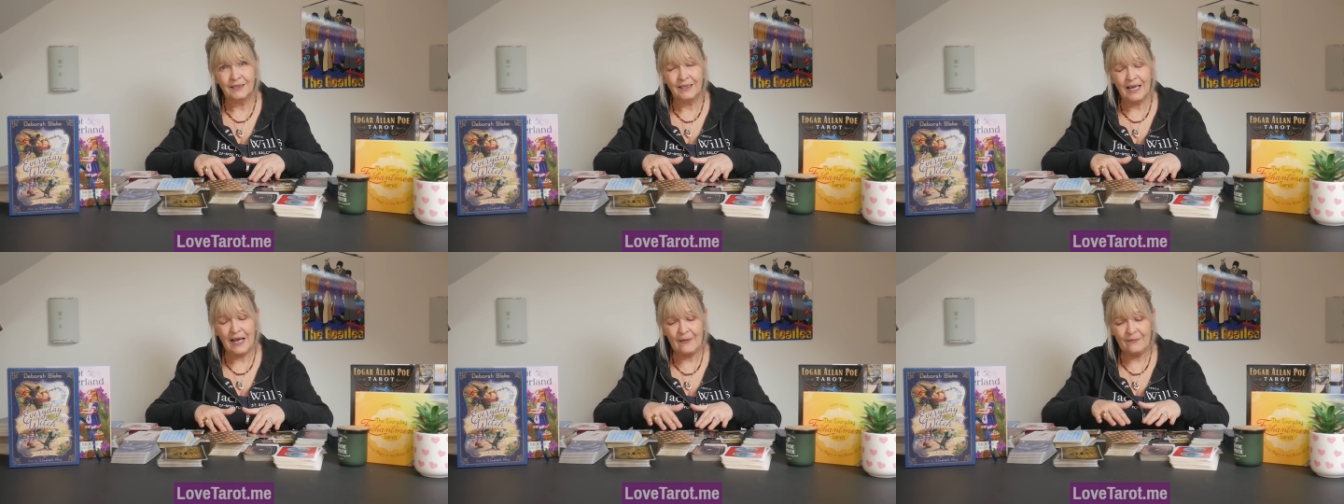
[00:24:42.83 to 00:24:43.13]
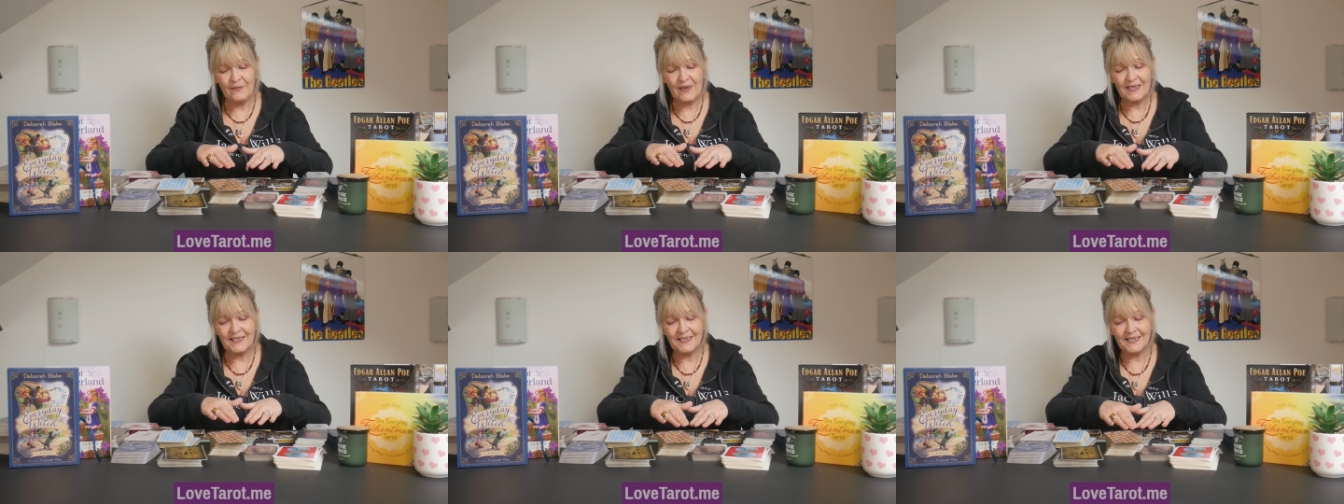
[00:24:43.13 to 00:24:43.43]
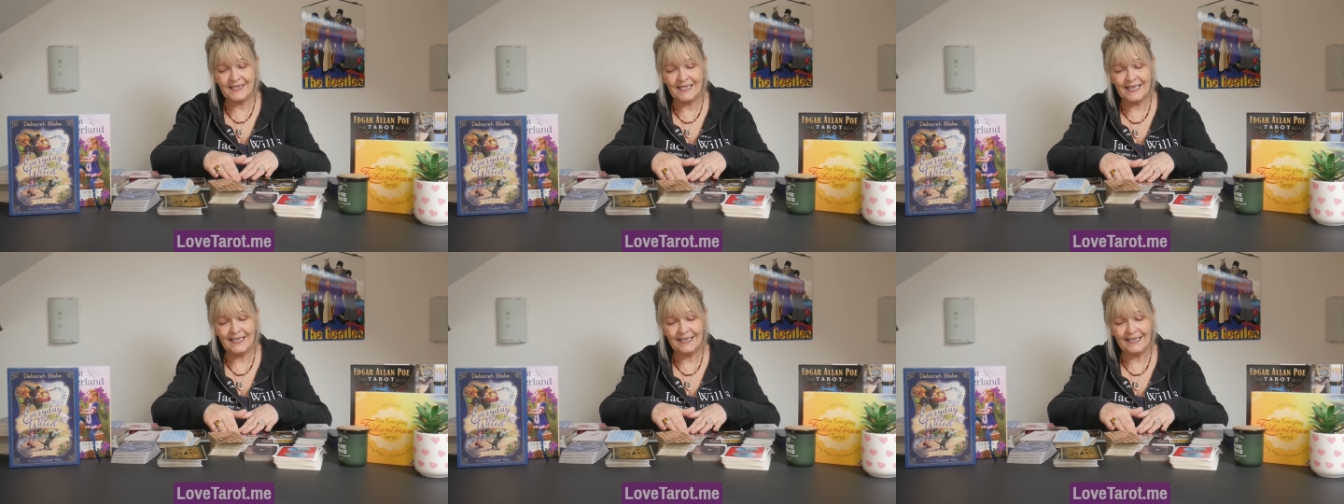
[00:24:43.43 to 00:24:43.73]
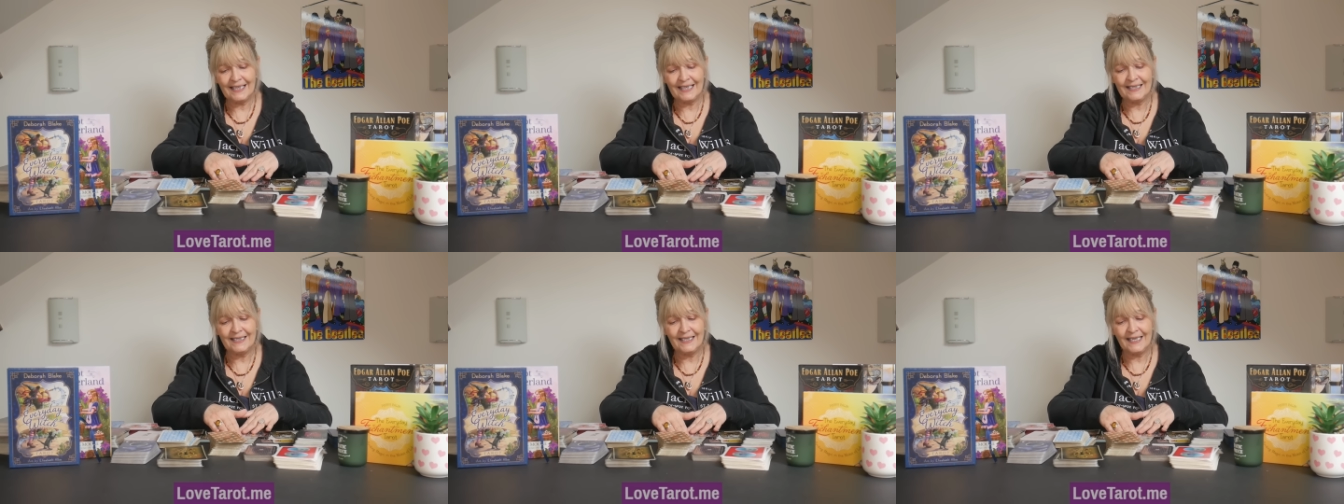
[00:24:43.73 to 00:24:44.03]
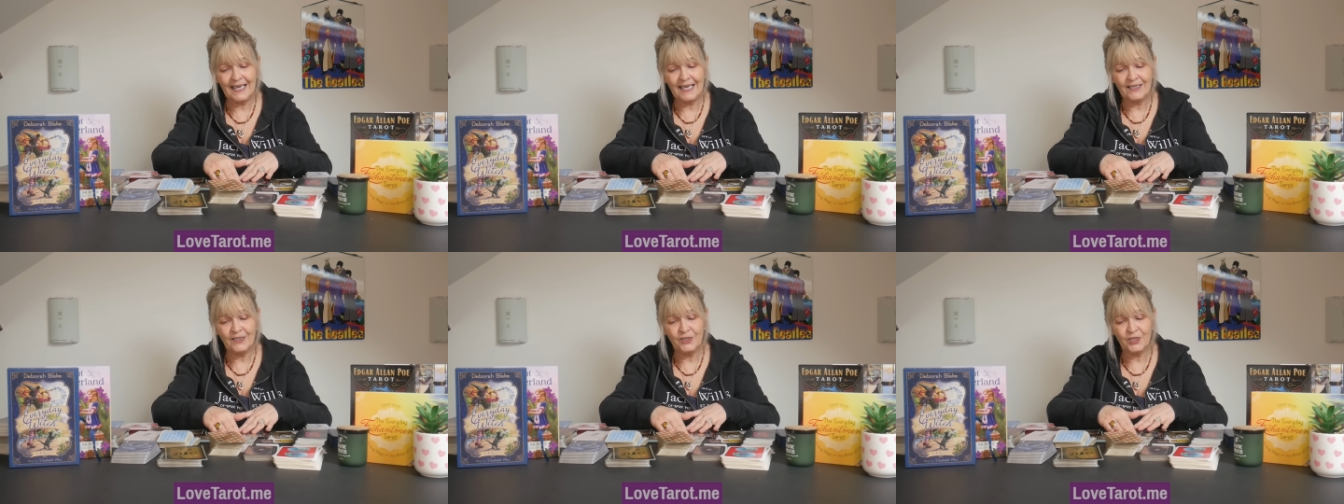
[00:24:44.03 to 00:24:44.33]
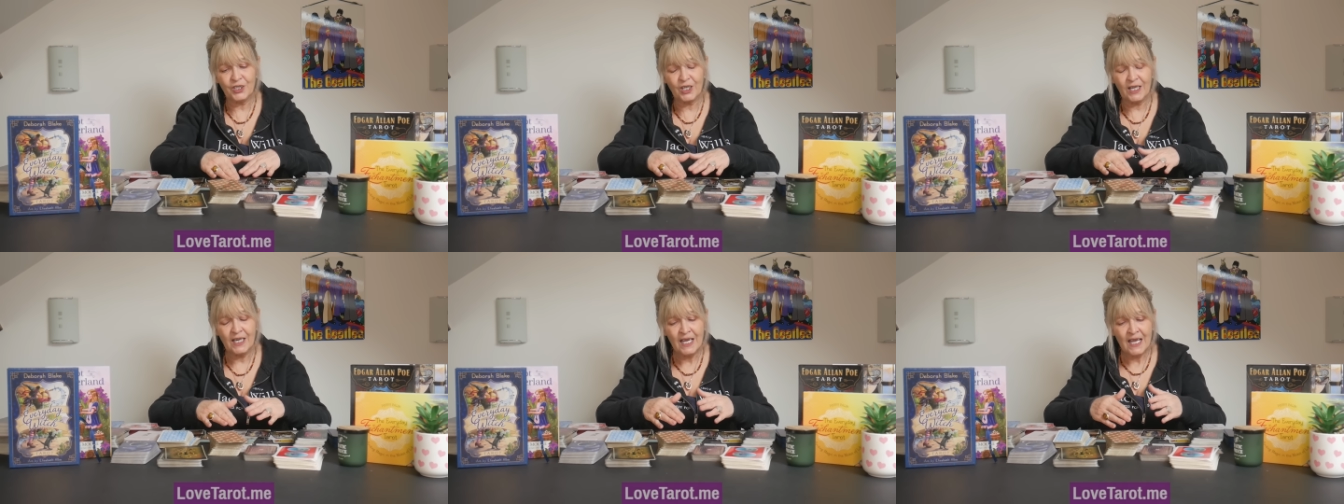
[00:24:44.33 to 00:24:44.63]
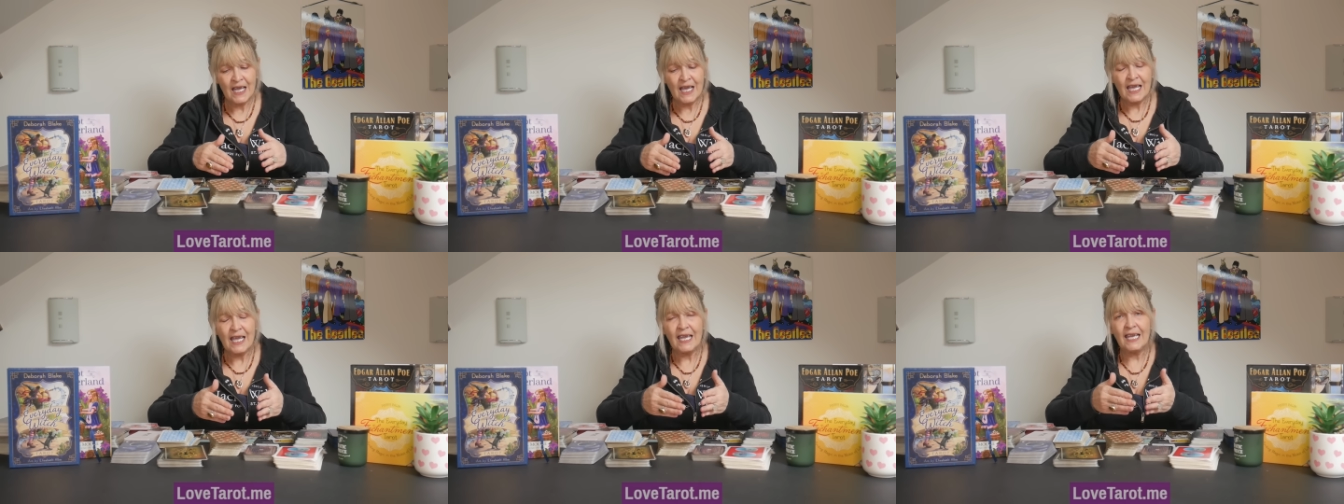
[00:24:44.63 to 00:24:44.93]
and they're still in the energy.
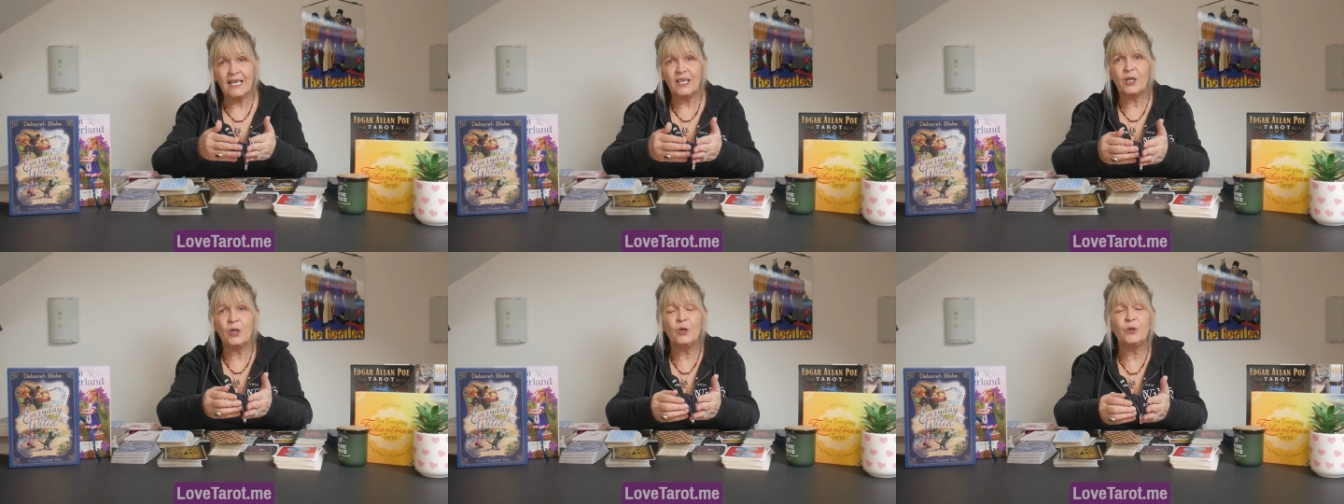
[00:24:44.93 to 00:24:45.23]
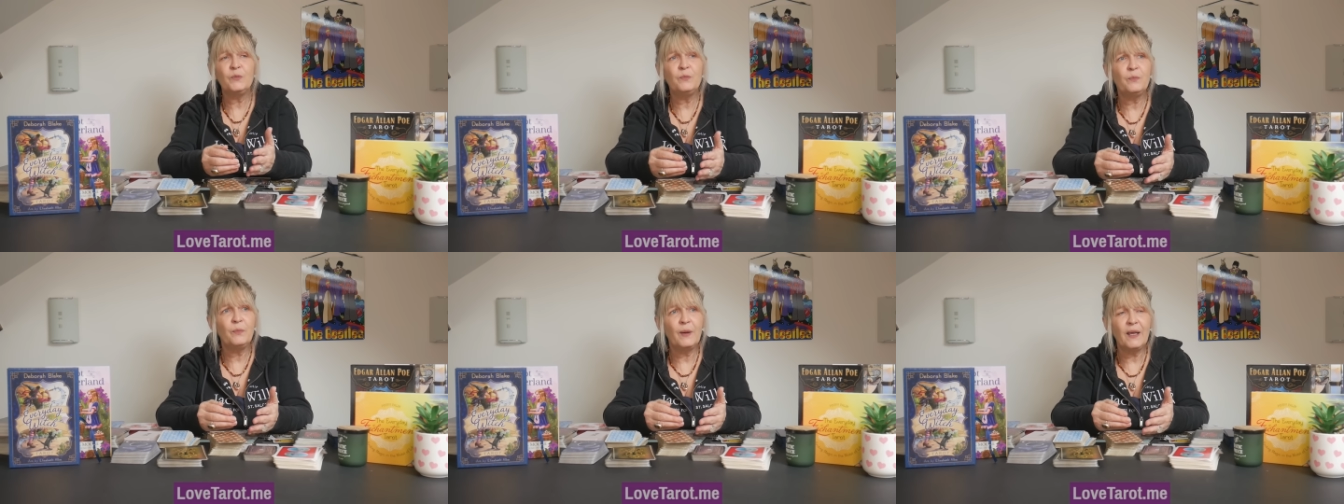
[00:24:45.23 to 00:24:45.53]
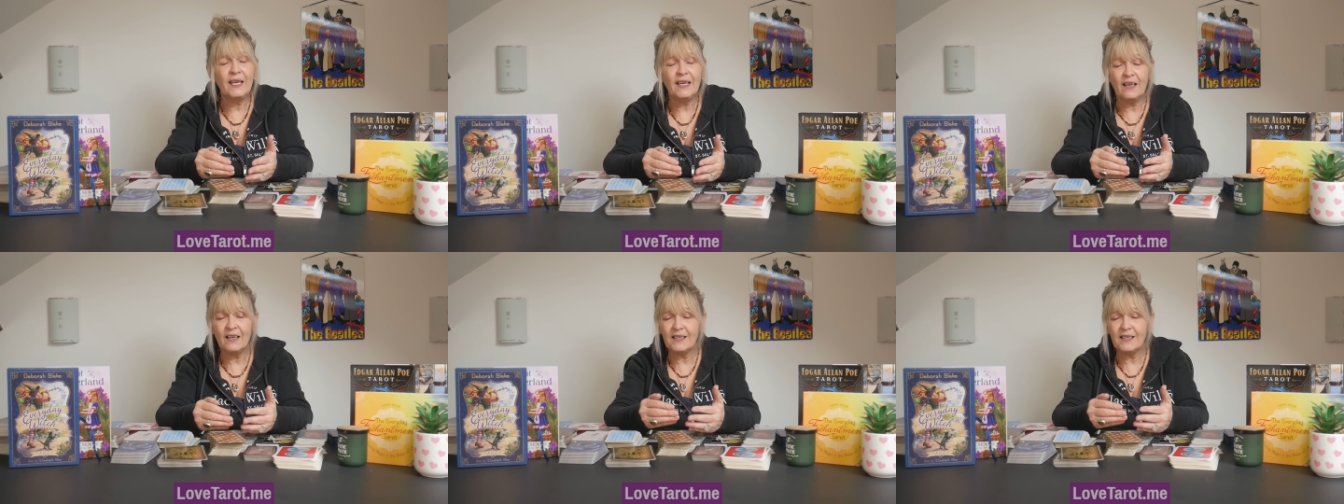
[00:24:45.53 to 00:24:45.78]
It could be,